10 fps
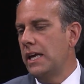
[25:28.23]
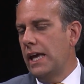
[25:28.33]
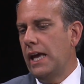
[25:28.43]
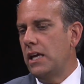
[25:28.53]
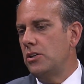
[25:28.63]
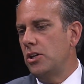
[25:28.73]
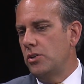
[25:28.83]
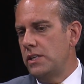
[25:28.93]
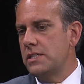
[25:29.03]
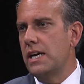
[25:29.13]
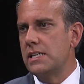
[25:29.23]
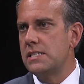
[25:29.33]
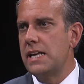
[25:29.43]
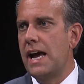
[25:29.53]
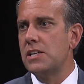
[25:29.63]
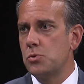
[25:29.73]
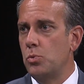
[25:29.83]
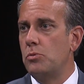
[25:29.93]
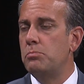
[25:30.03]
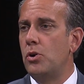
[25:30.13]
And you know, these kind of stats
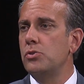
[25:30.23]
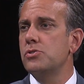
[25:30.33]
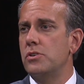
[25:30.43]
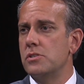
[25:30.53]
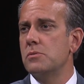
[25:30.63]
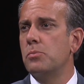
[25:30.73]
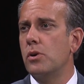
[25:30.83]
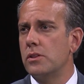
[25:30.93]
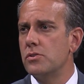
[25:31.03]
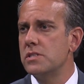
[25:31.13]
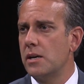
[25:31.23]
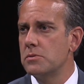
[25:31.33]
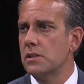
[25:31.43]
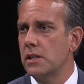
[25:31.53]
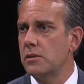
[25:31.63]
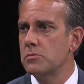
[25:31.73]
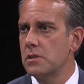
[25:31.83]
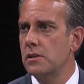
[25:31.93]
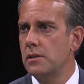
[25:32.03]
will bolster and support those types of claims.